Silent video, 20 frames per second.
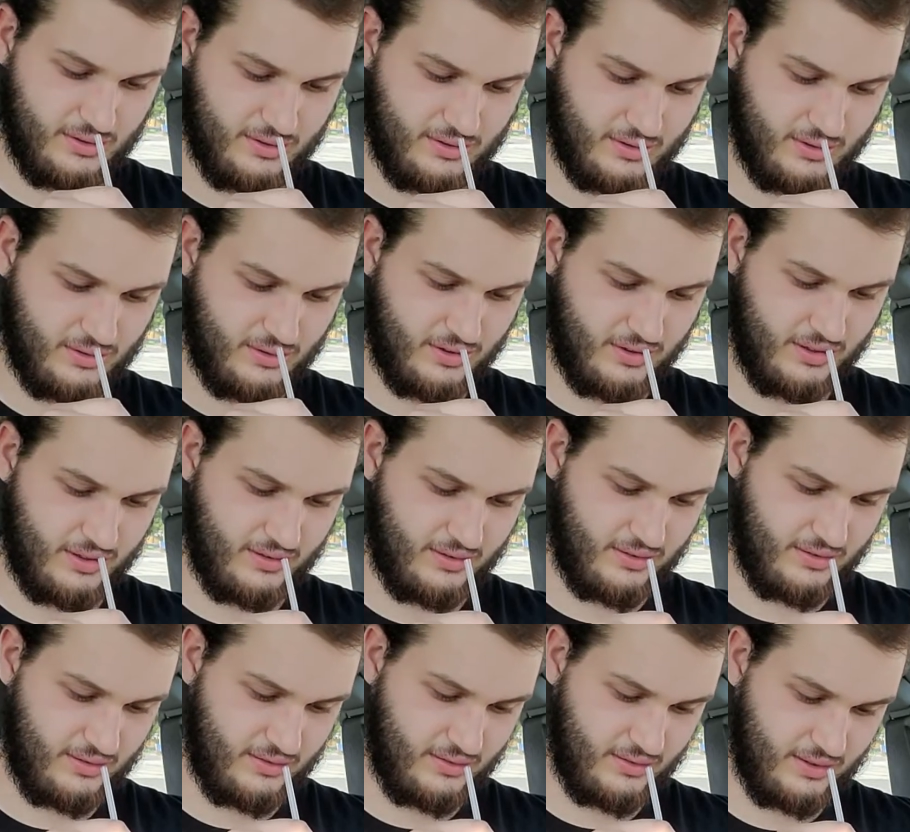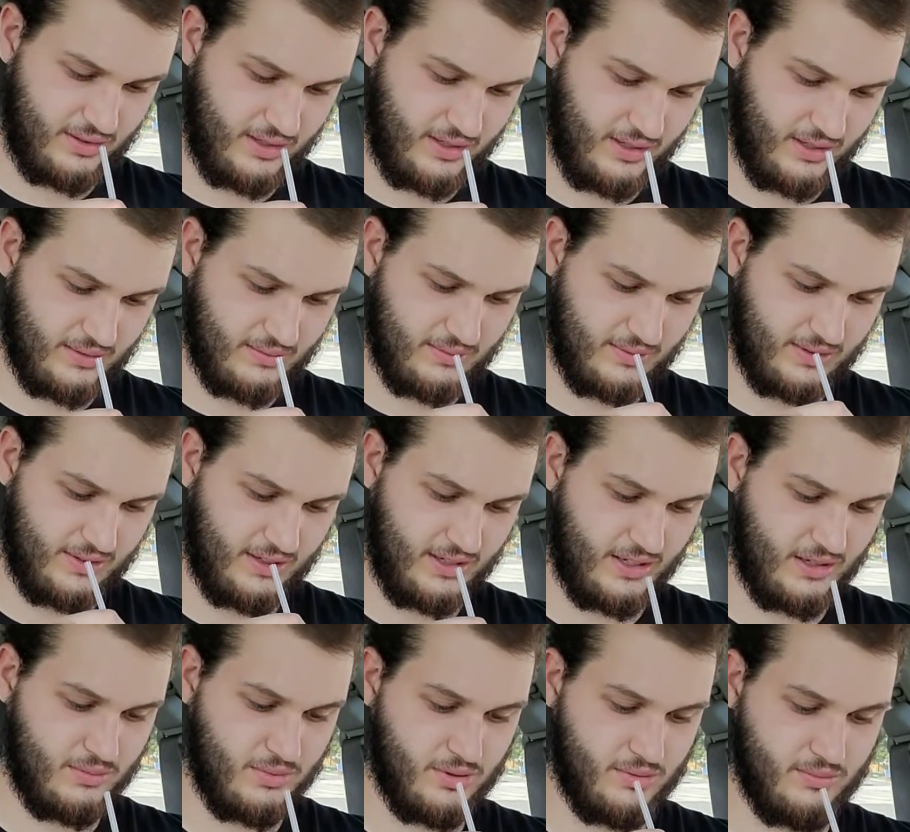So I don't think that's, yeah, it's not
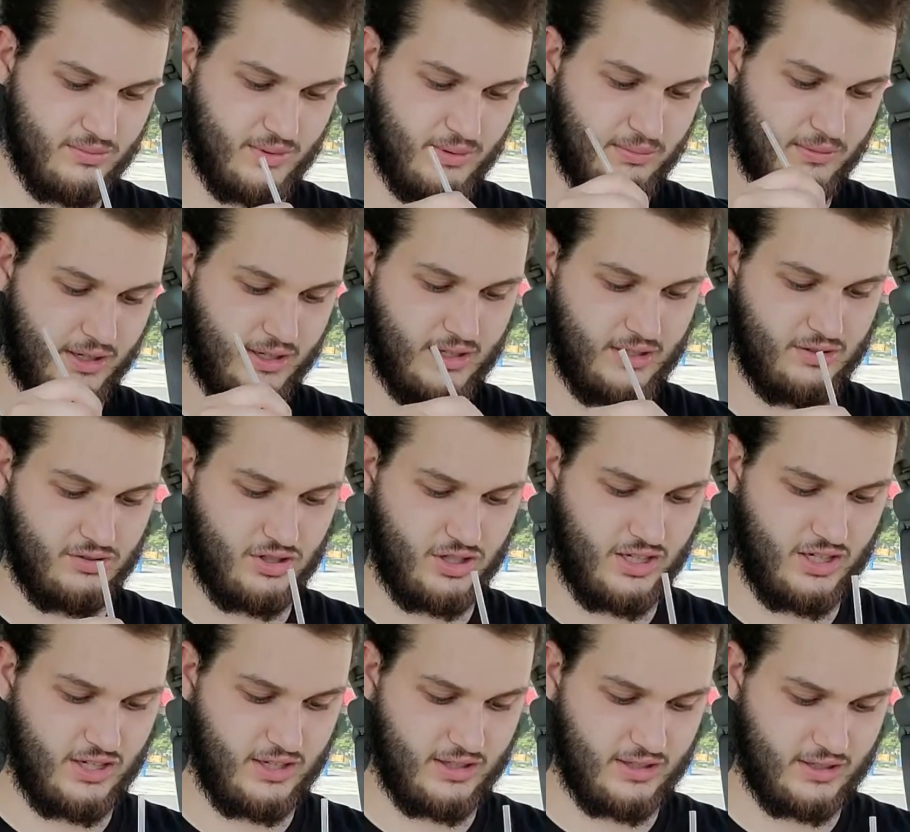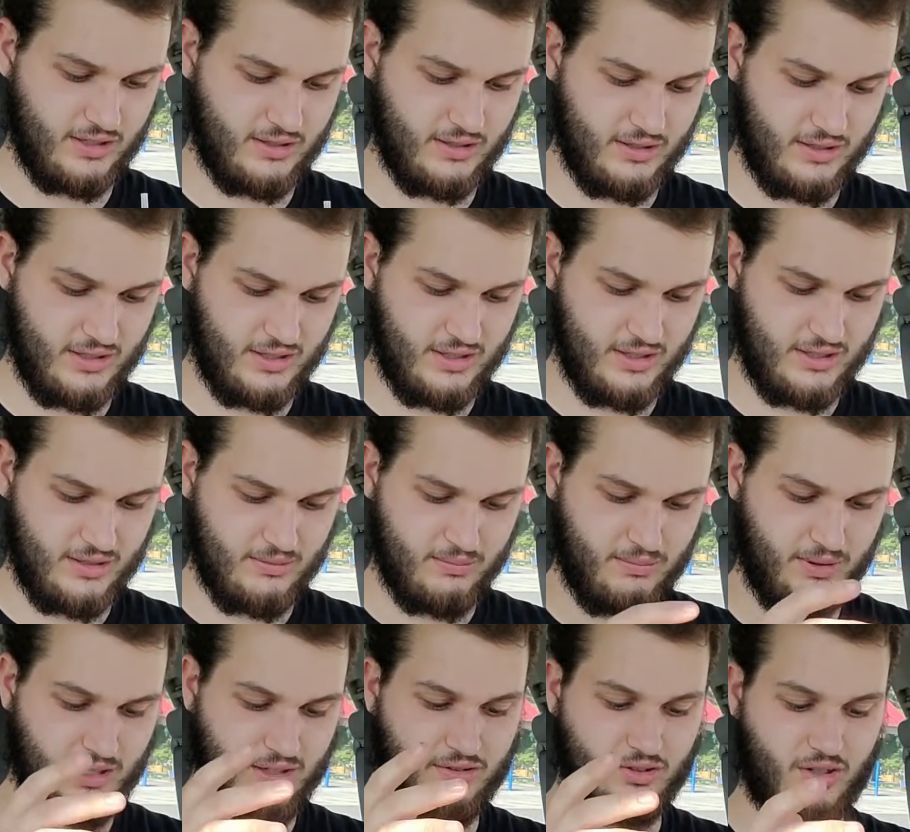edible. I'm not gonna try eating it.
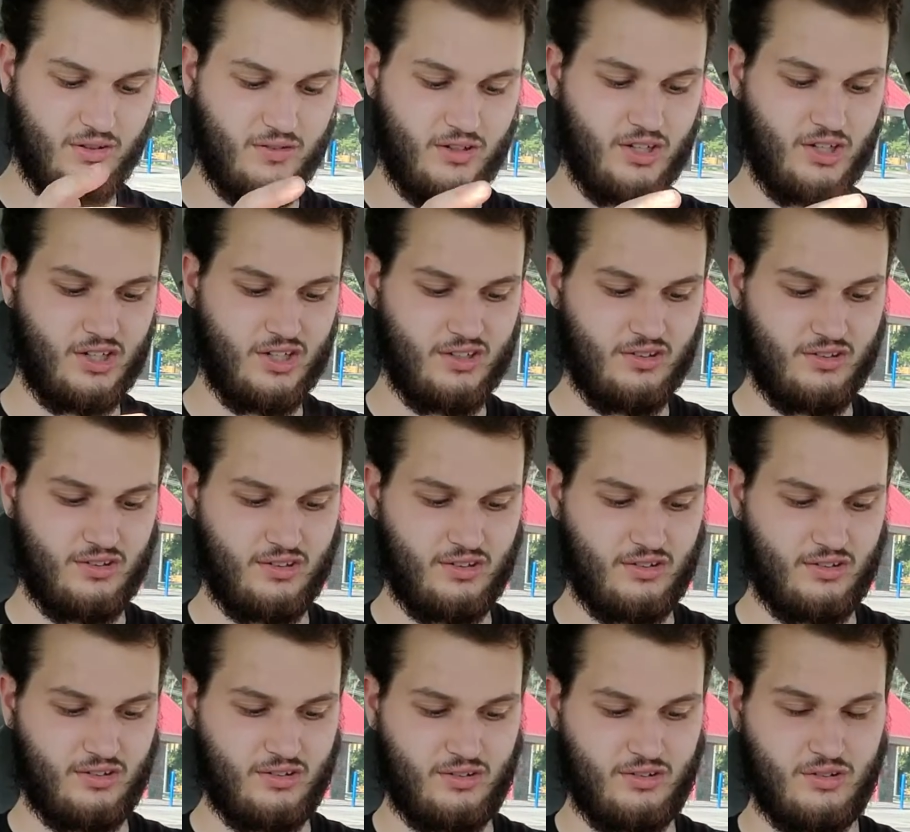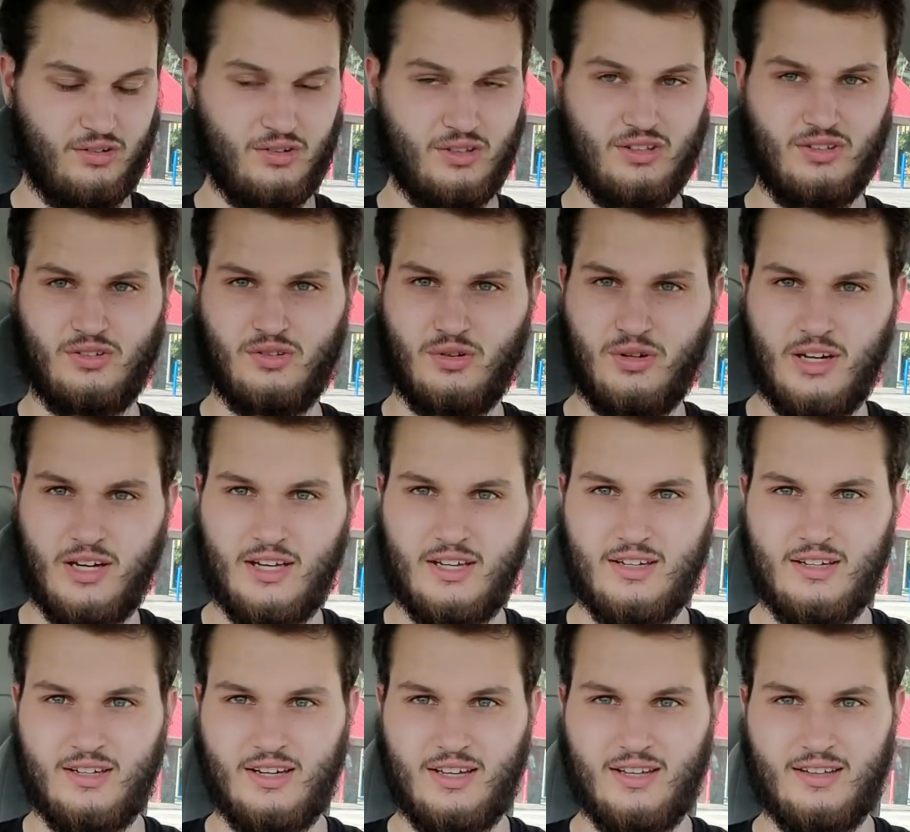But don't have any ingredients list, so let's go
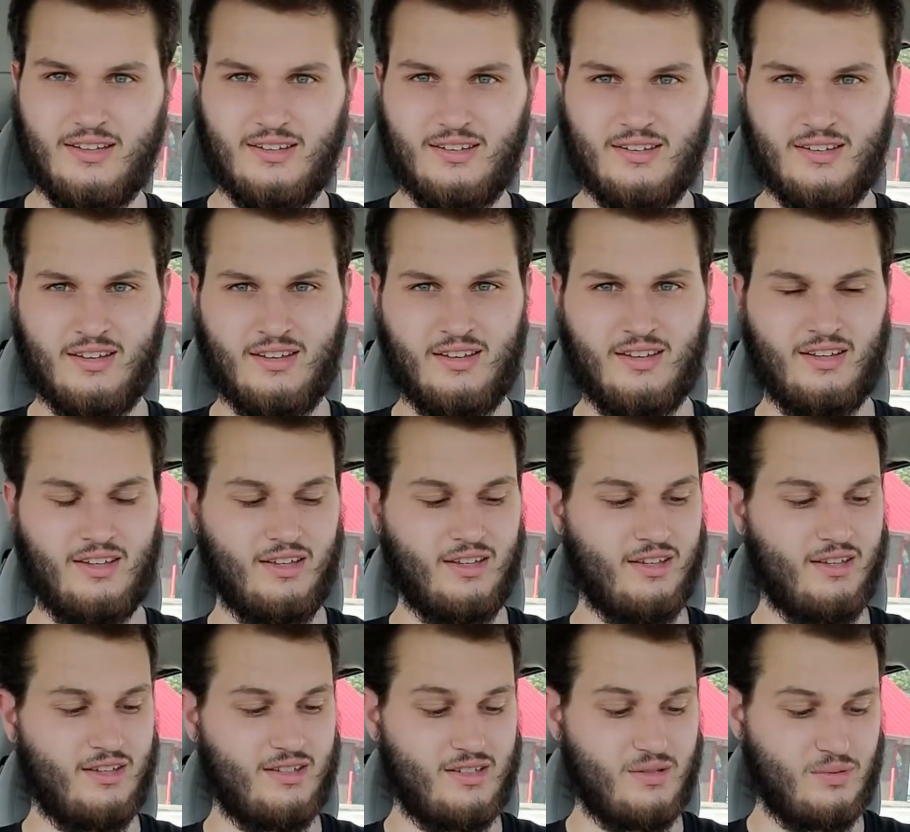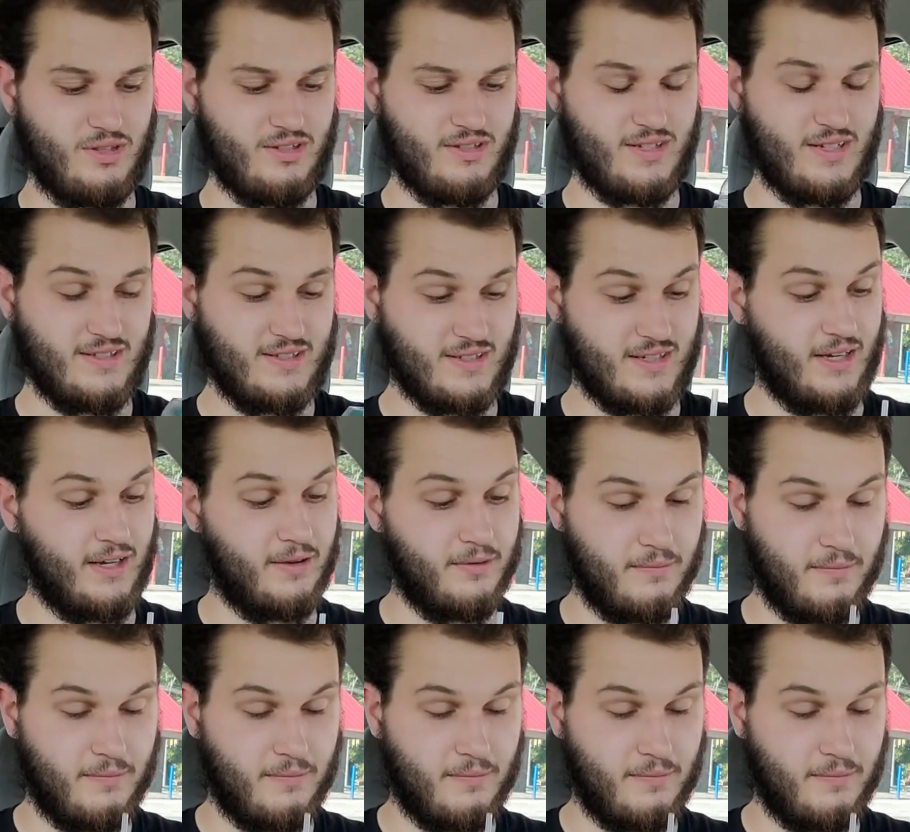ahead and see what this tastes like.